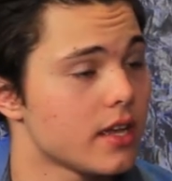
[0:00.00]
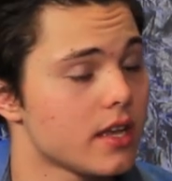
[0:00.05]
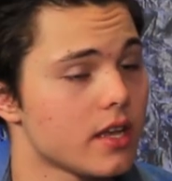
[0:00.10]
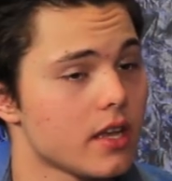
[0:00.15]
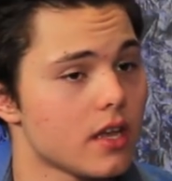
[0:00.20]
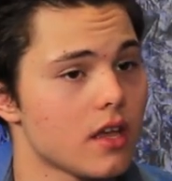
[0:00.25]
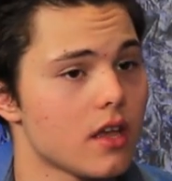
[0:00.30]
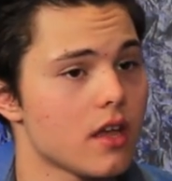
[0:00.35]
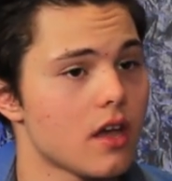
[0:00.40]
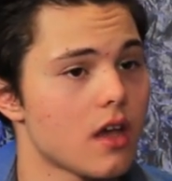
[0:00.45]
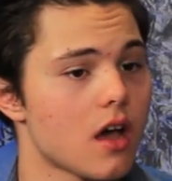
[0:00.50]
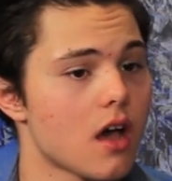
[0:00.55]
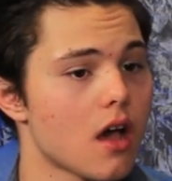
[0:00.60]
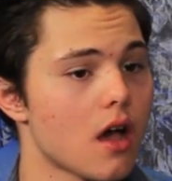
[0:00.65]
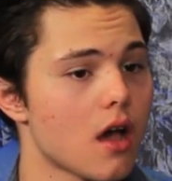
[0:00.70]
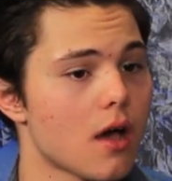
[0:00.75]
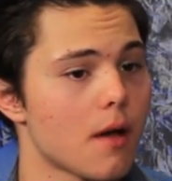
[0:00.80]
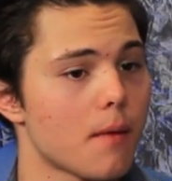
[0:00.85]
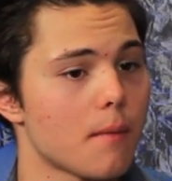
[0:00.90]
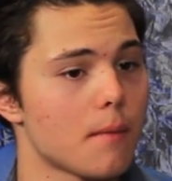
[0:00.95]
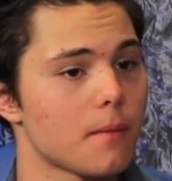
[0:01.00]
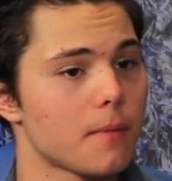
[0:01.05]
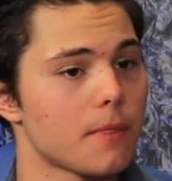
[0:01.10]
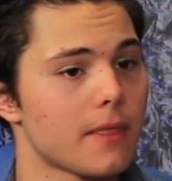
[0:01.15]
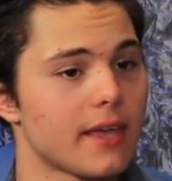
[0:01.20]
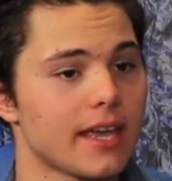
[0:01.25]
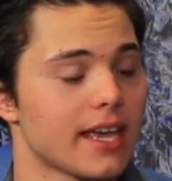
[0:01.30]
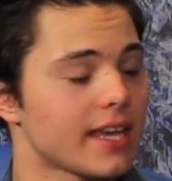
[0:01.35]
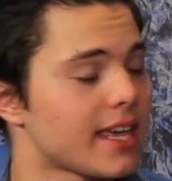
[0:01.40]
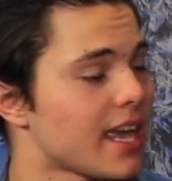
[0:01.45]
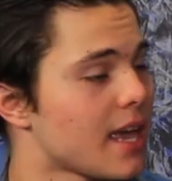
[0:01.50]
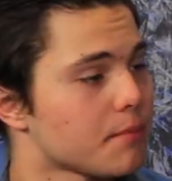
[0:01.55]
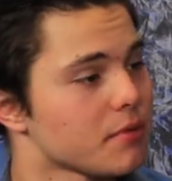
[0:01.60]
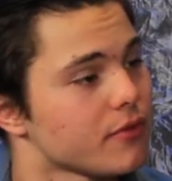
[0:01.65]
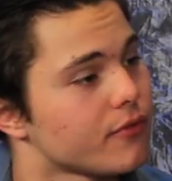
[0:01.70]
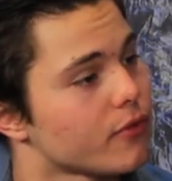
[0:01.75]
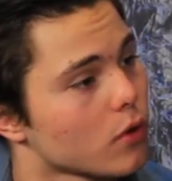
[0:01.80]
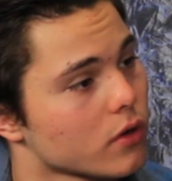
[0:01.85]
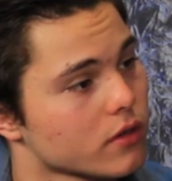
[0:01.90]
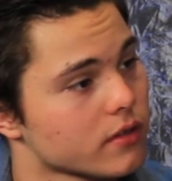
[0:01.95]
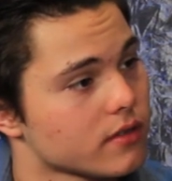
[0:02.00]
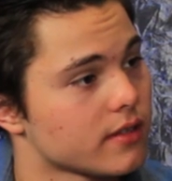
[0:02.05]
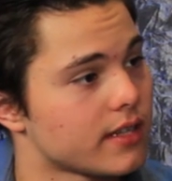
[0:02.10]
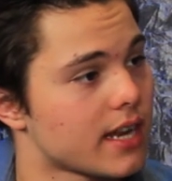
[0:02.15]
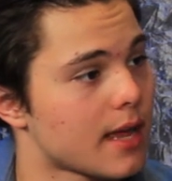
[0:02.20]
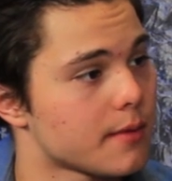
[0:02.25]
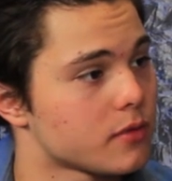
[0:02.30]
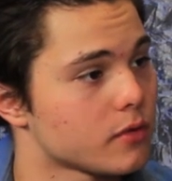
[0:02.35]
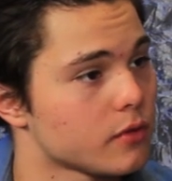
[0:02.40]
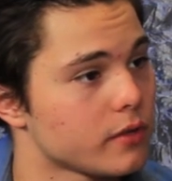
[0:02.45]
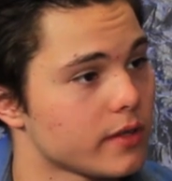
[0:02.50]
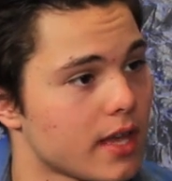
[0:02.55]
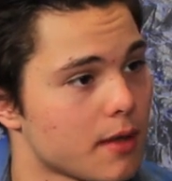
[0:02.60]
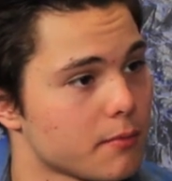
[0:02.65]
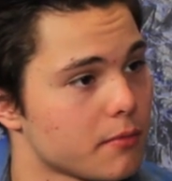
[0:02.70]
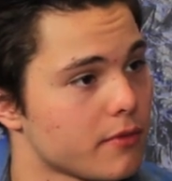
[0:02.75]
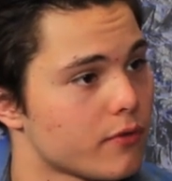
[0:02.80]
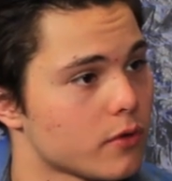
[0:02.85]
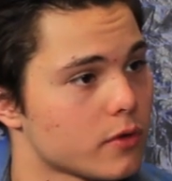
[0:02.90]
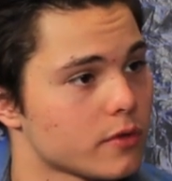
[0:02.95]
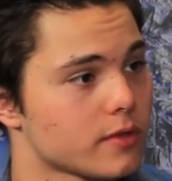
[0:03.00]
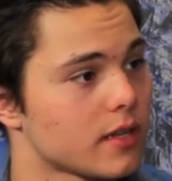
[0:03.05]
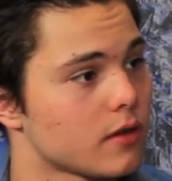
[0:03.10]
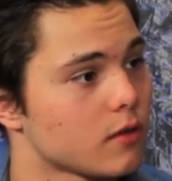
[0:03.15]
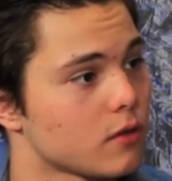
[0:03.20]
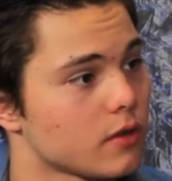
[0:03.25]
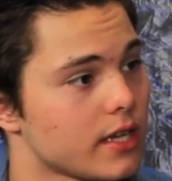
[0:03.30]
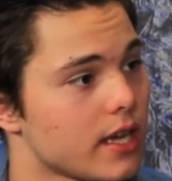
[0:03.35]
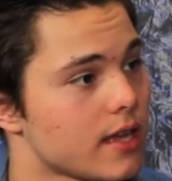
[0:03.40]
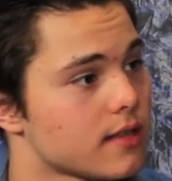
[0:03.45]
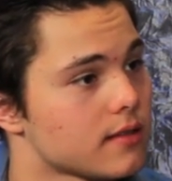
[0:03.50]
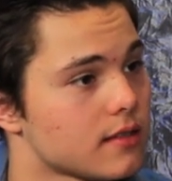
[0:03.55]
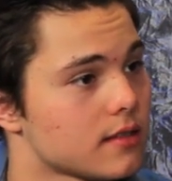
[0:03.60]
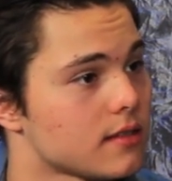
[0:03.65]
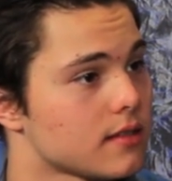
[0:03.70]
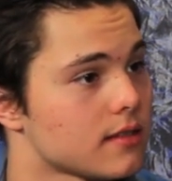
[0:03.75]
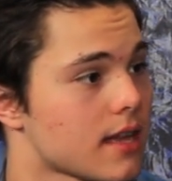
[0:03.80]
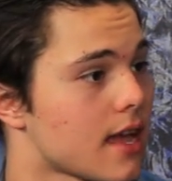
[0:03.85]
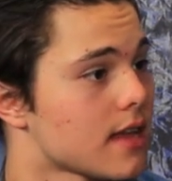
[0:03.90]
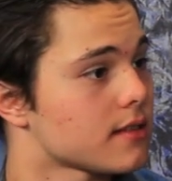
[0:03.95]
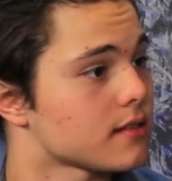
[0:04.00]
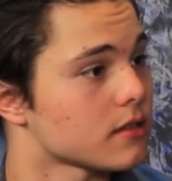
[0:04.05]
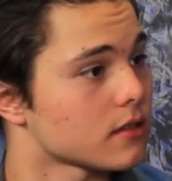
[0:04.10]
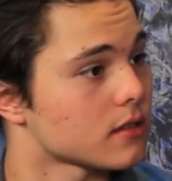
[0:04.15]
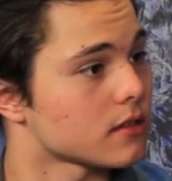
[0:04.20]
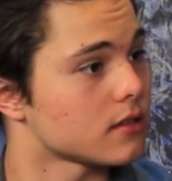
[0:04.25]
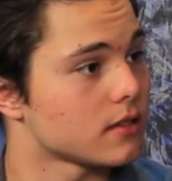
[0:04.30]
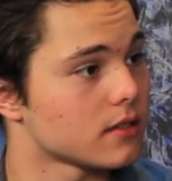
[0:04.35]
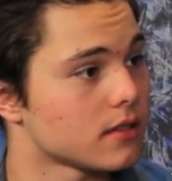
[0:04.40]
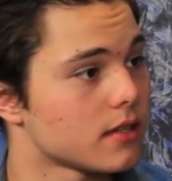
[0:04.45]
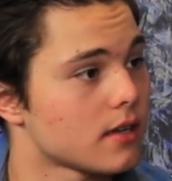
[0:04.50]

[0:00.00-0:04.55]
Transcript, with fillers: Right. It can't be forced. It absolutely can't be forced. That only ends in disaster.